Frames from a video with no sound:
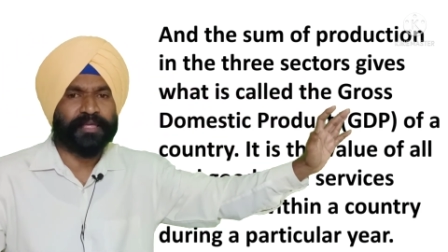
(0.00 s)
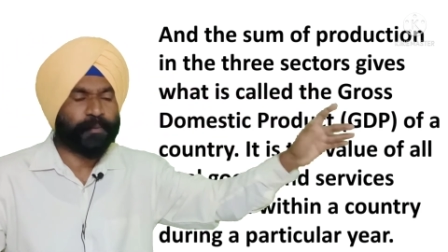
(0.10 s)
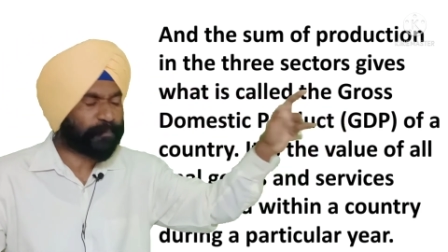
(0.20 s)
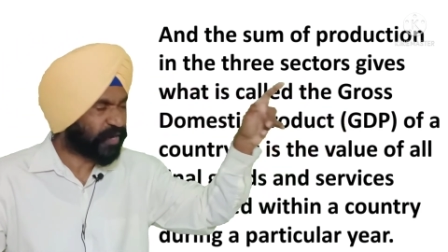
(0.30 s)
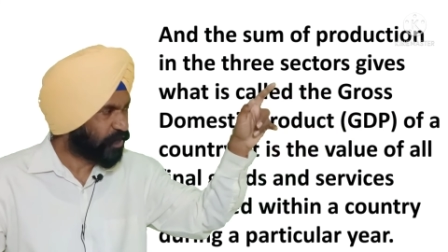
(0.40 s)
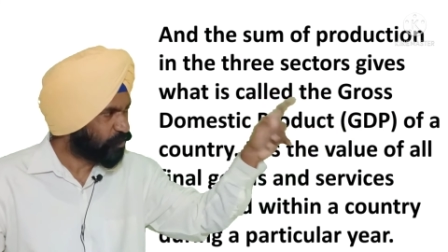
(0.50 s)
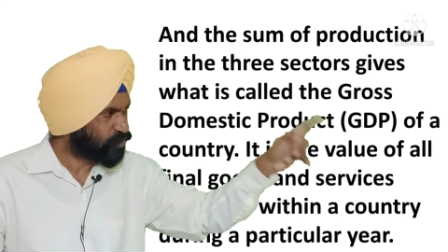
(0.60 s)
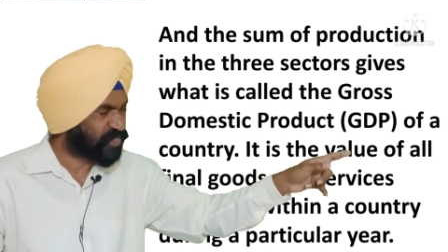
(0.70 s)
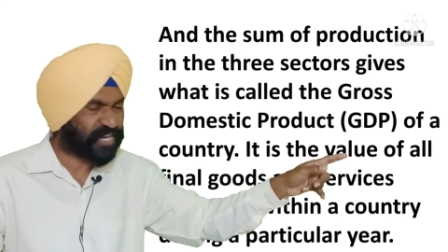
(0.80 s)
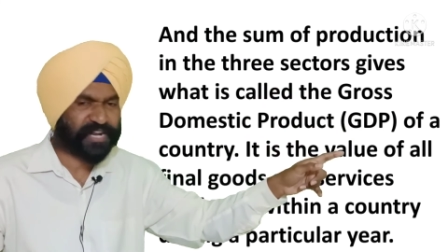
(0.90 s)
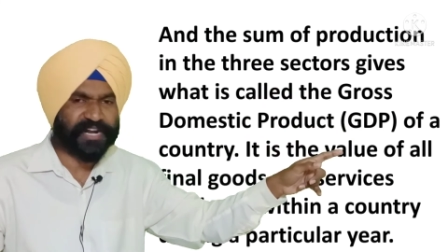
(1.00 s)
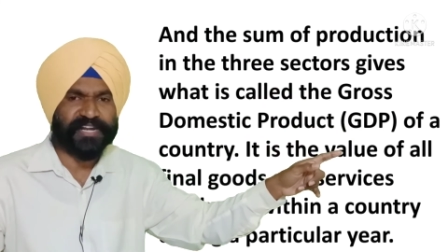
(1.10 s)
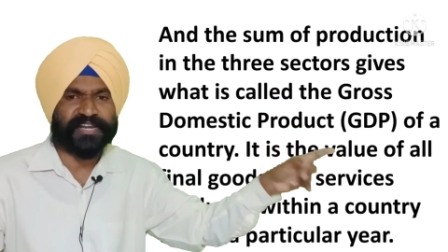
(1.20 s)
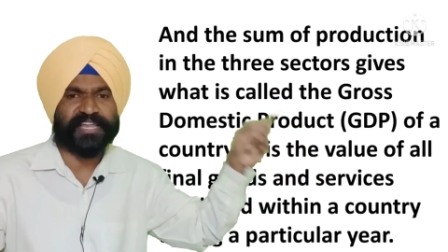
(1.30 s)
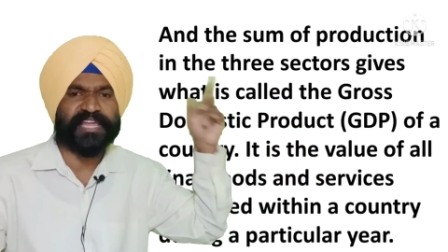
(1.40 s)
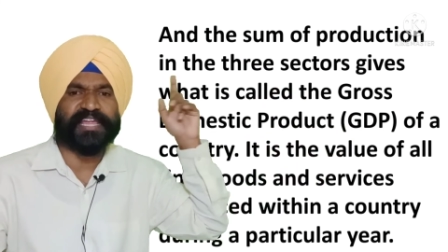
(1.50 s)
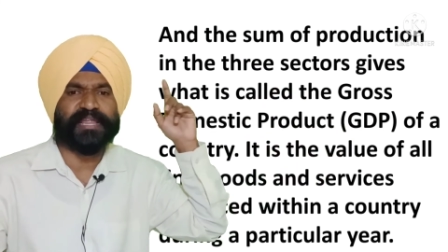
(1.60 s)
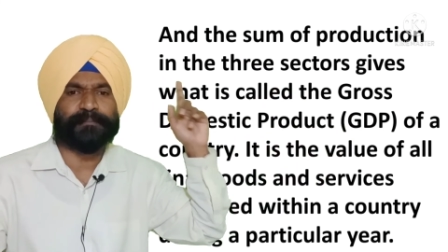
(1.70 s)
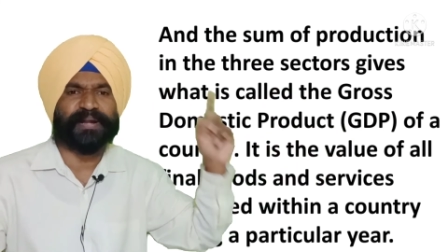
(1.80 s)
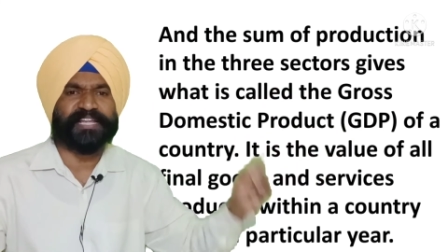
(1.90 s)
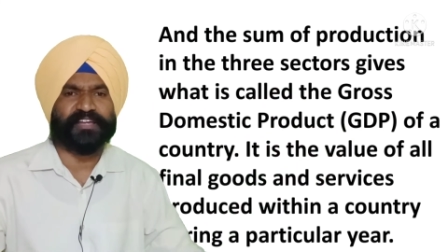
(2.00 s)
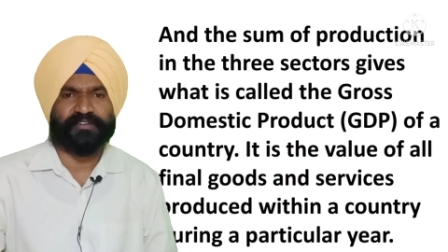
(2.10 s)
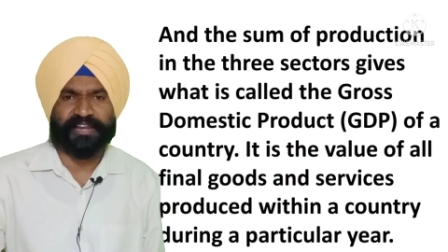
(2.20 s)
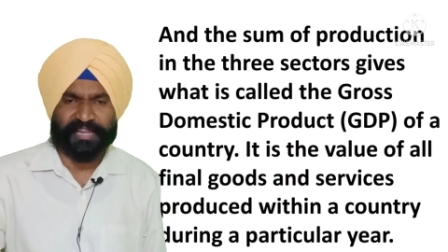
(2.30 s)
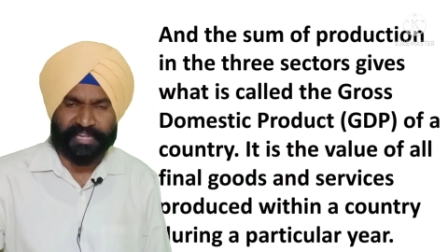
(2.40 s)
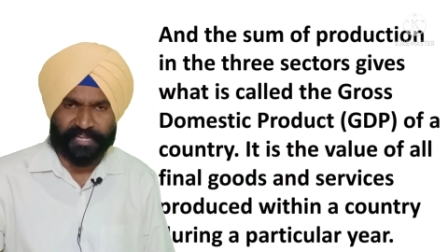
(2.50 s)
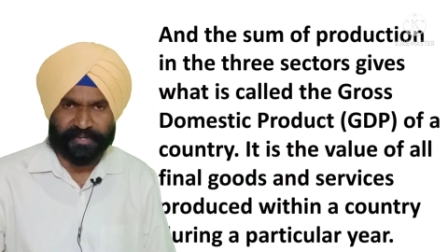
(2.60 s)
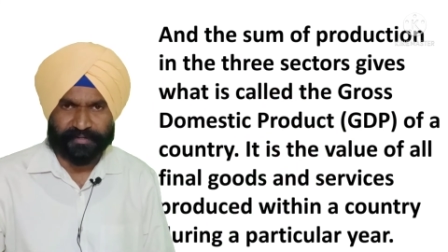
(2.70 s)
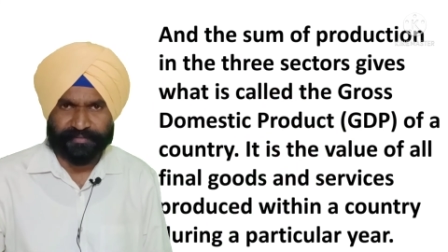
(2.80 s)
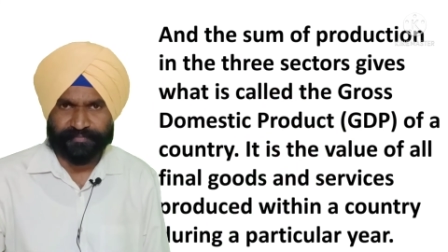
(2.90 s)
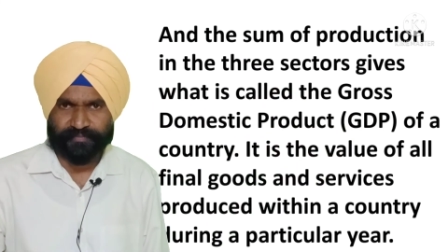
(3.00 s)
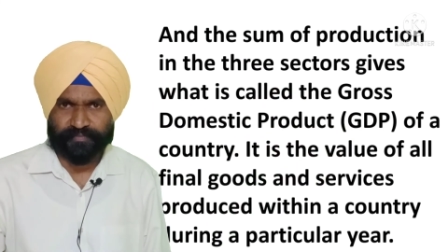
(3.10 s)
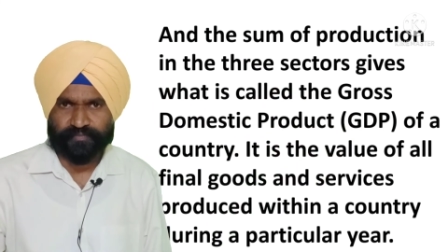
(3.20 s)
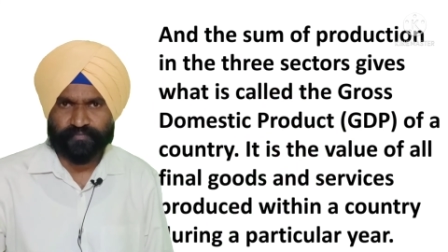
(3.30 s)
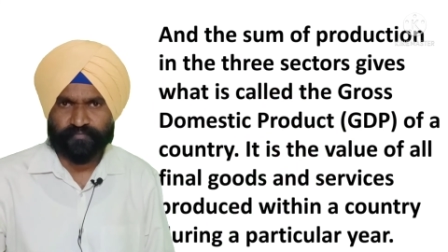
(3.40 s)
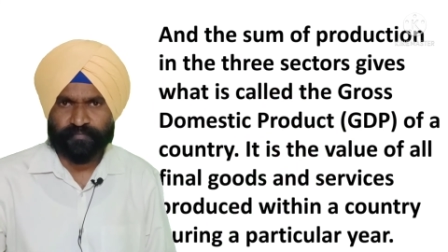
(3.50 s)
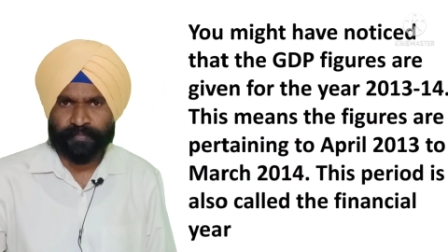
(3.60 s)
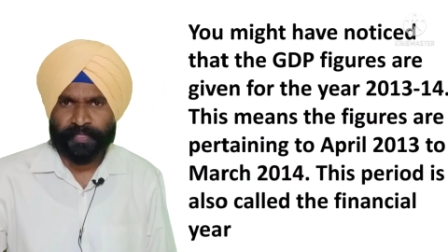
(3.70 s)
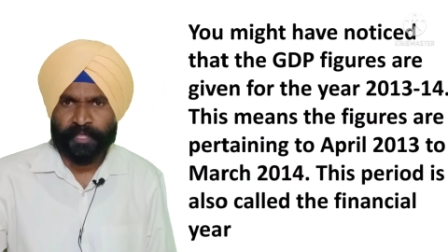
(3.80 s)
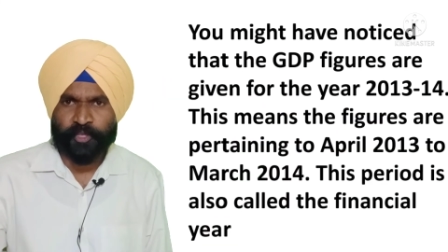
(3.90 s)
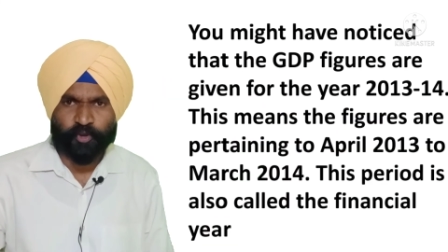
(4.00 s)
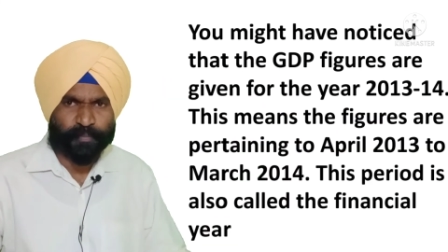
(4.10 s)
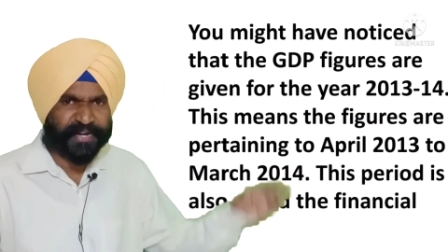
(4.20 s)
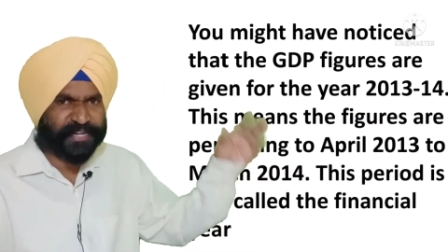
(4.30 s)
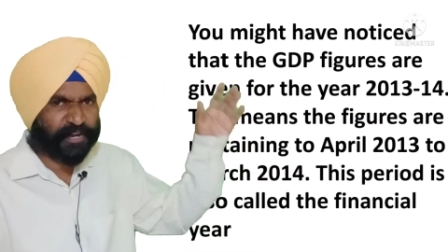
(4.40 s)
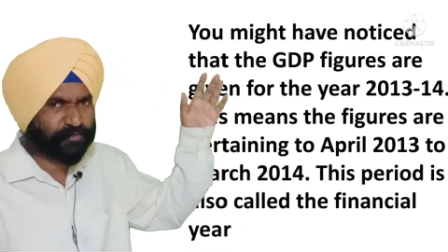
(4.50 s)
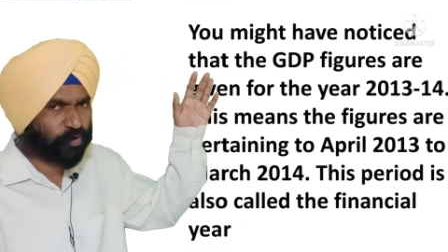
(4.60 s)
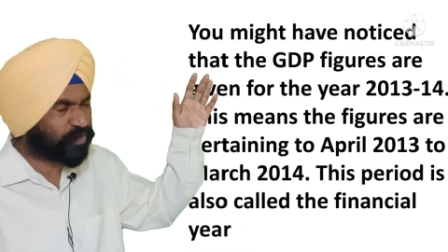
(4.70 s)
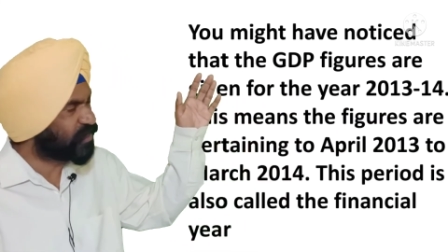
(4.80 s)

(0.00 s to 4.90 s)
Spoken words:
produced in a country in a particular year. You might have noticed